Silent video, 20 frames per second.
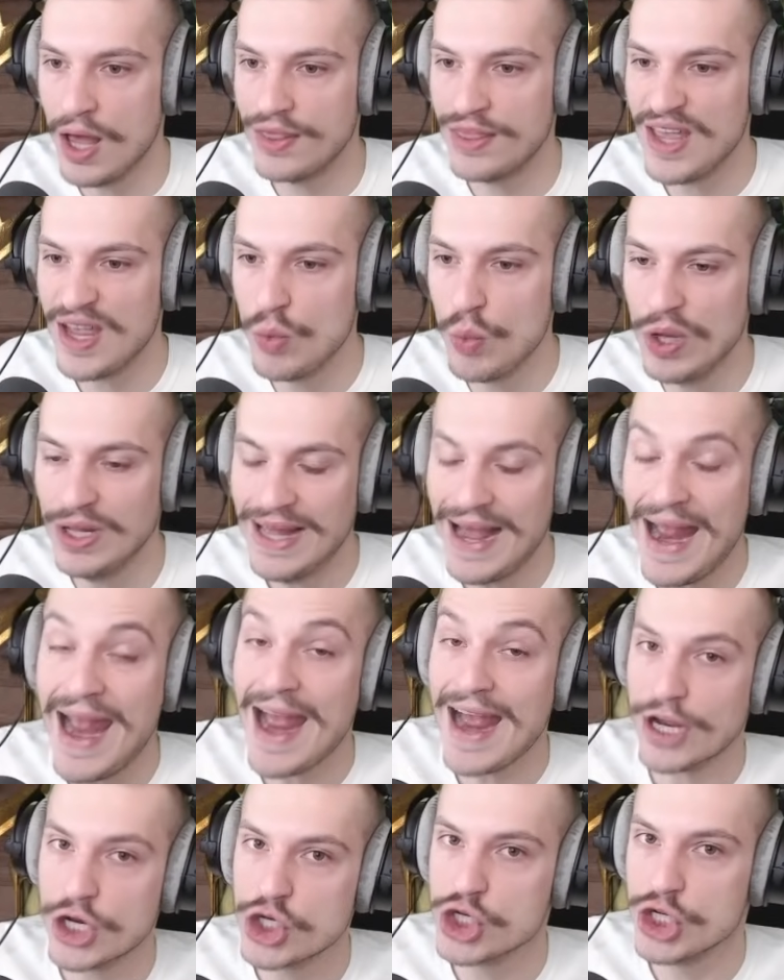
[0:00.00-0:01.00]
they will
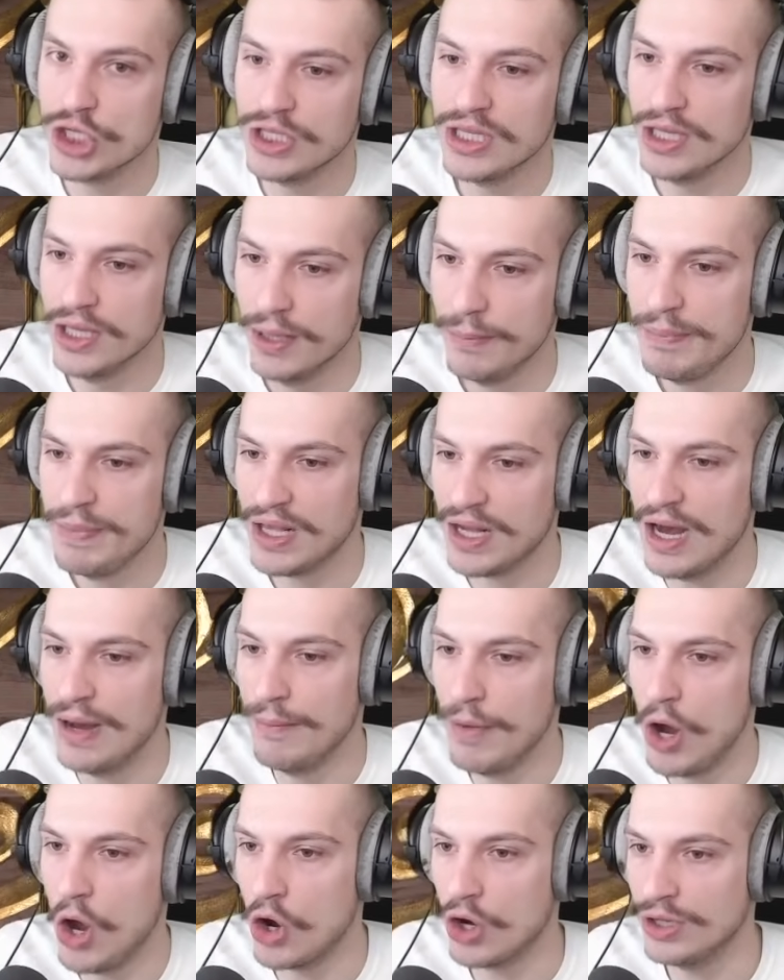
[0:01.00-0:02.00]
actually
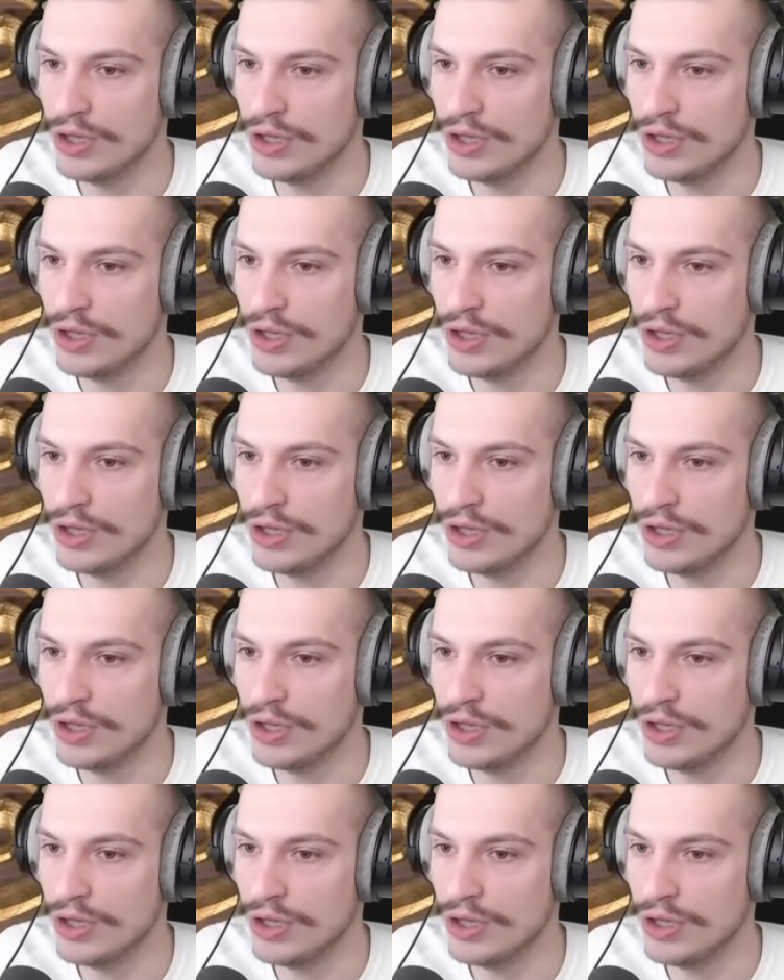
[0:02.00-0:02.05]
become our